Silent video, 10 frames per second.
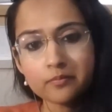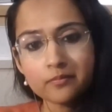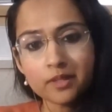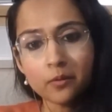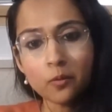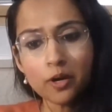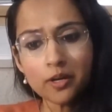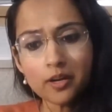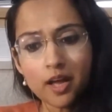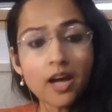what
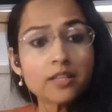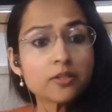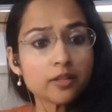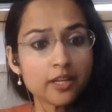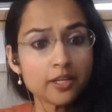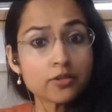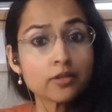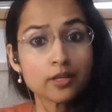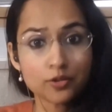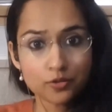isolation
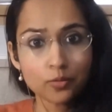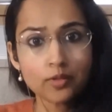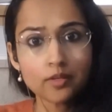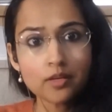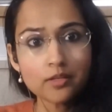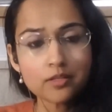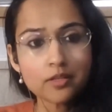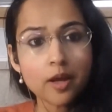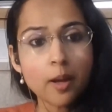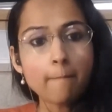can do with us.
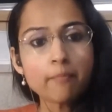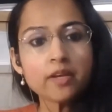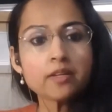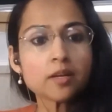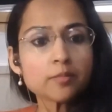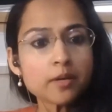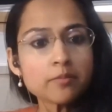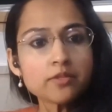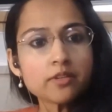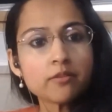Sometimes
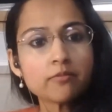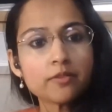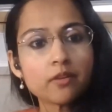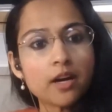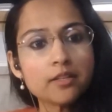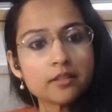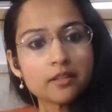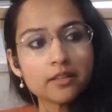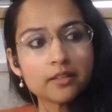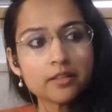you can feel
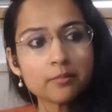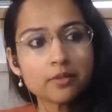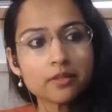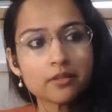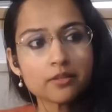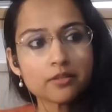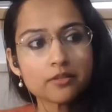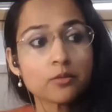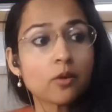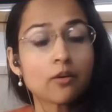isolated because
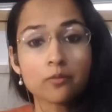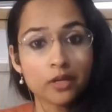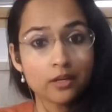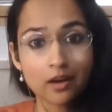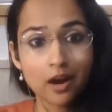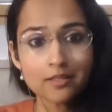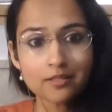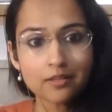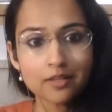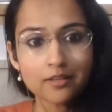you are really
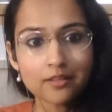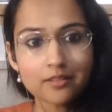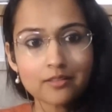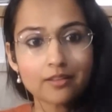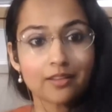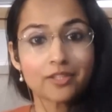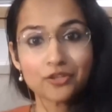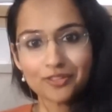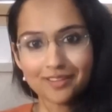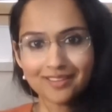isolated,
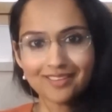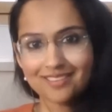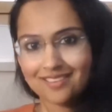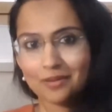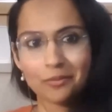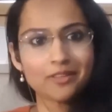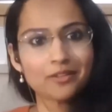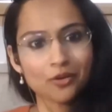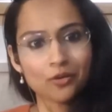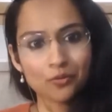literally, within
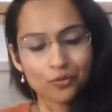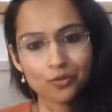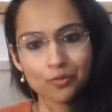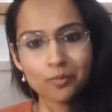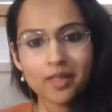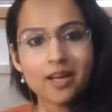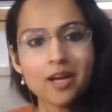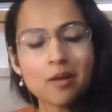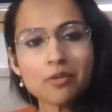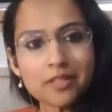your own room.
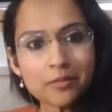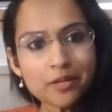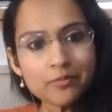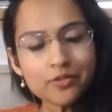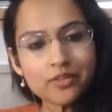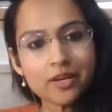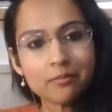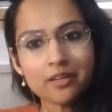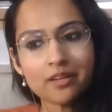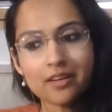But sometimes you can
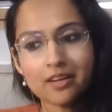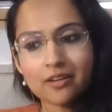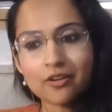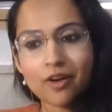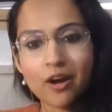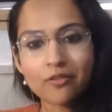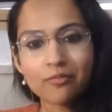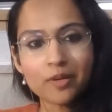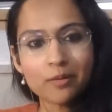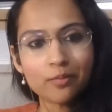be in a crowd of
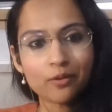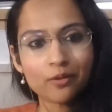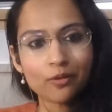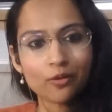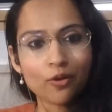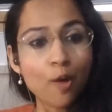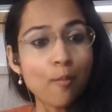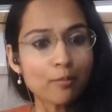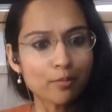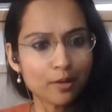people or
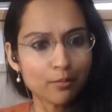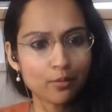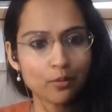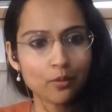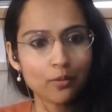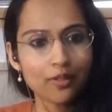among people,